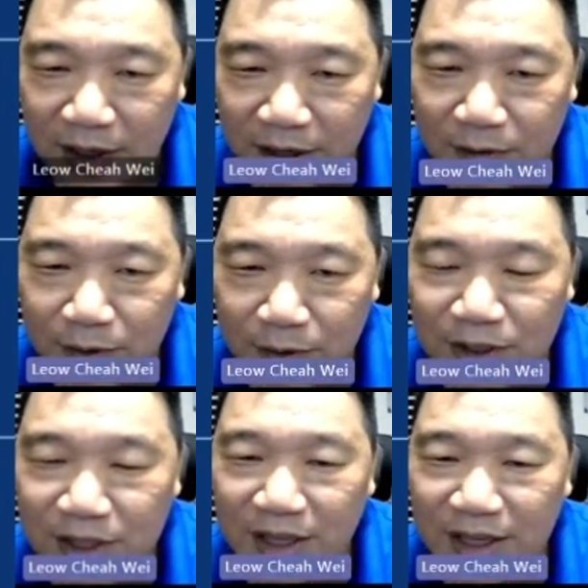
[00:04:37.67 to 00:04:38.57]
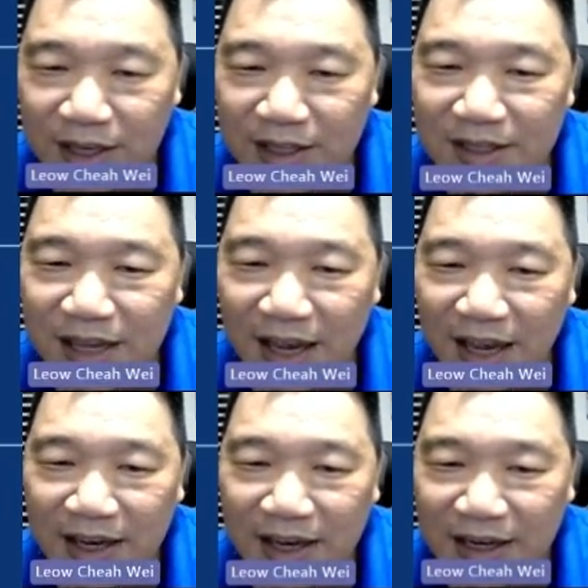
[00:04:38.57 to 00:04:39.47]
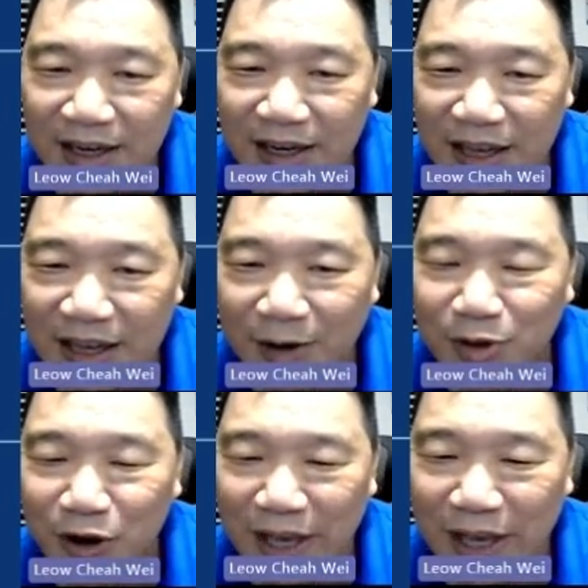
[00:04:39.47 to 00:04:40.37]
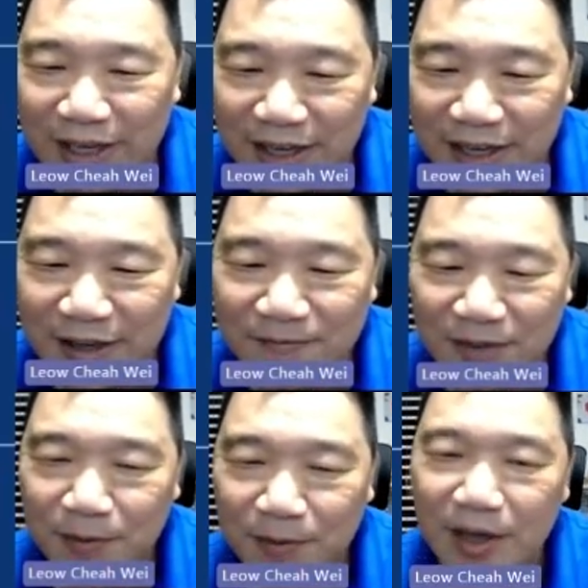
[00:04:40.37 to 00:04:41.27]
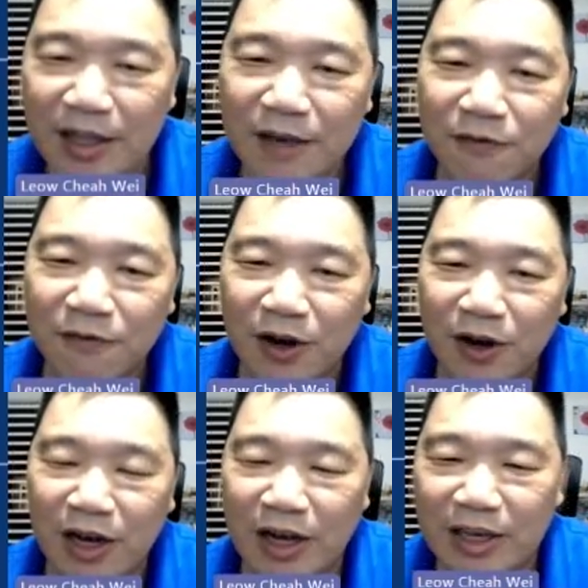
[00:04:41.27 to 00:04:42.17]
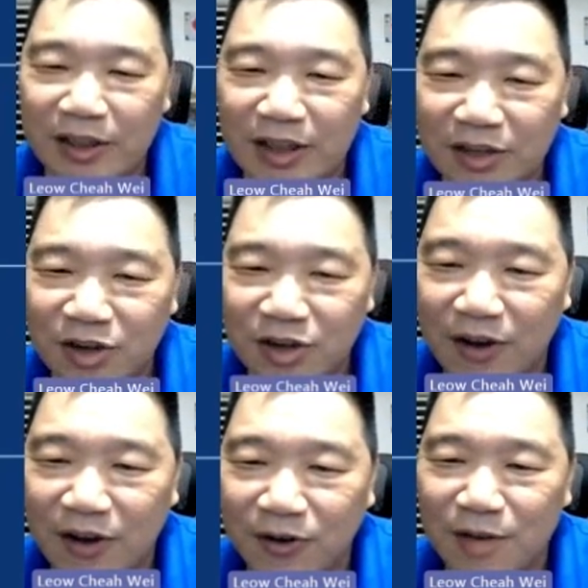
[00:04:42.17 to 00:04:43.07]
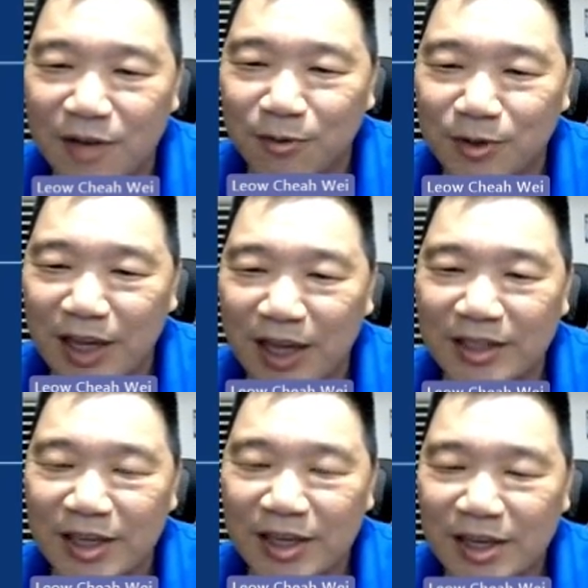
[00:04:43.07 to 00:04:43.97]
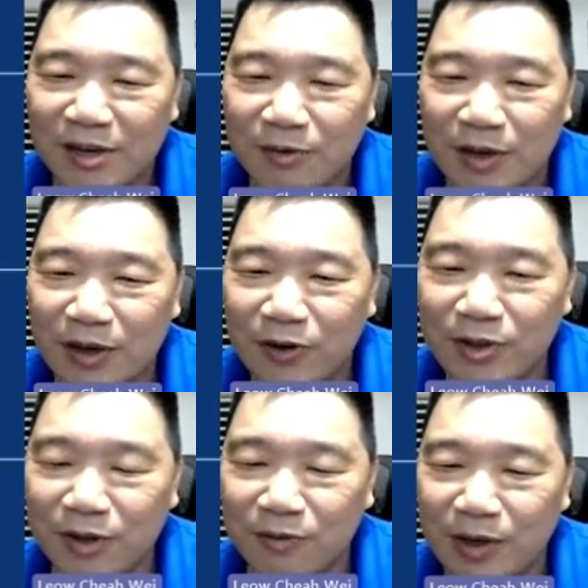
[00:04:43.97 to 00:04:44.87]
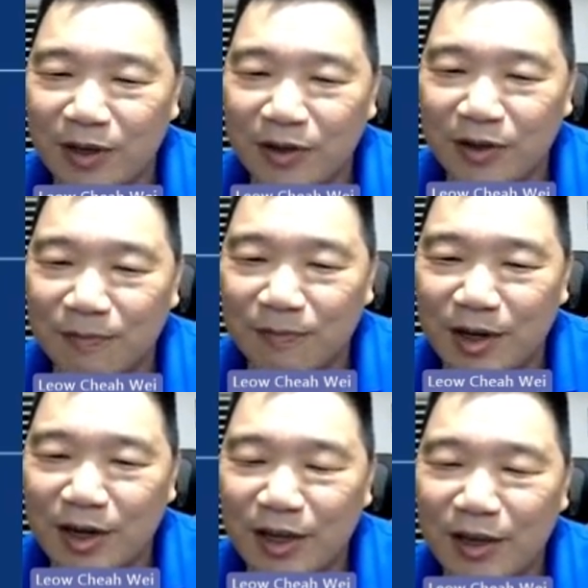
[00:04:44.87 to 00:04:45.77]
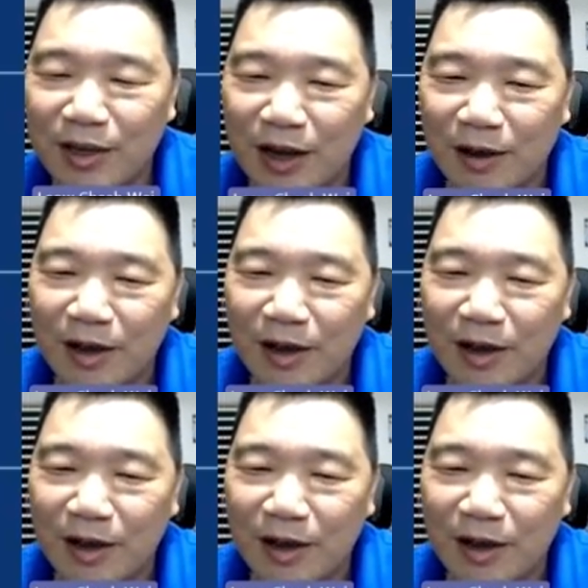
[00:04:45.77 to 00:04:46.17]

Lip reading: it will sit inside outdoor casing. Typically for industrial IoT projects, we typically